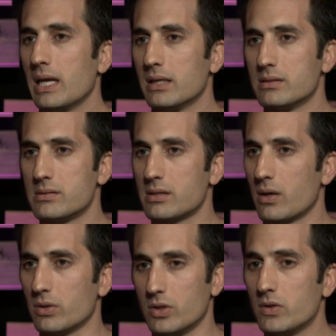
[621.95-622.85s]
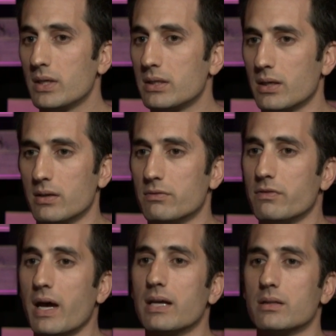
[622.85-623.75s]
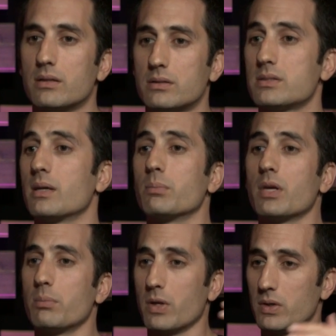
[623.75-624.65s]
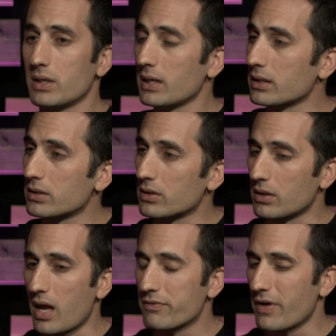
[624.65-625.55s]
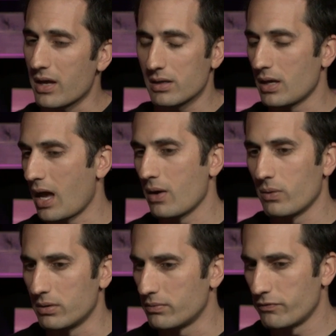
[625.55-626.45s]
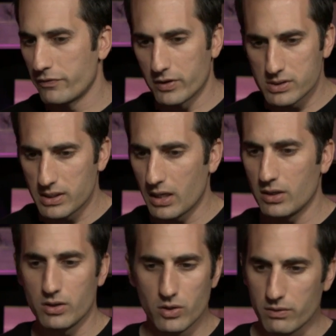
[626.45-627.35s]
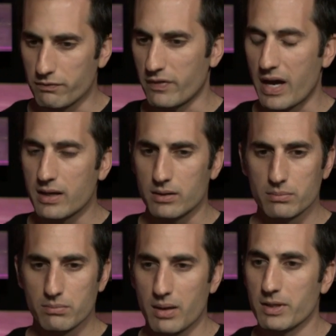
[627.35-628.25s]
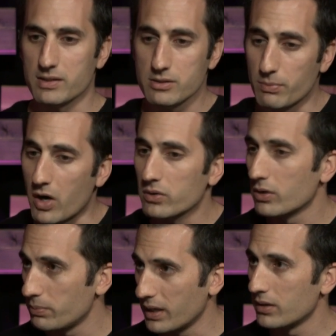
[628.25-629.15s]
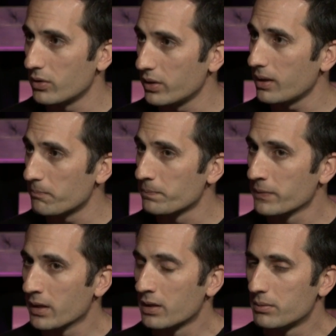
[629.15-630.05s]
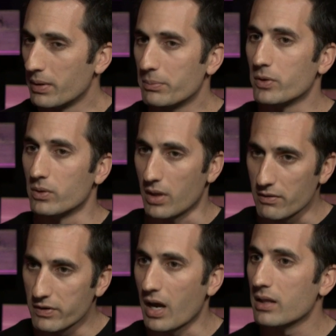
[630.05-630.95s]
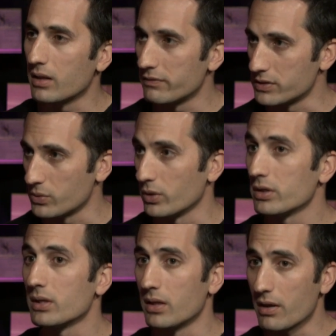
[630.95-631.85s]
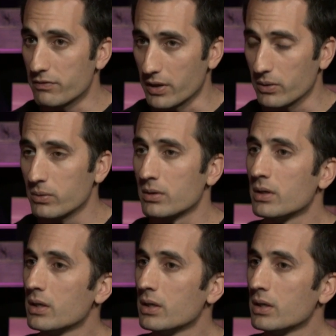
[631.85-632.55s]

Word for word: And so you need to invite some community into your life. I, I would first say you invite maybe a small group into it, people who love God, love His Word, and love you,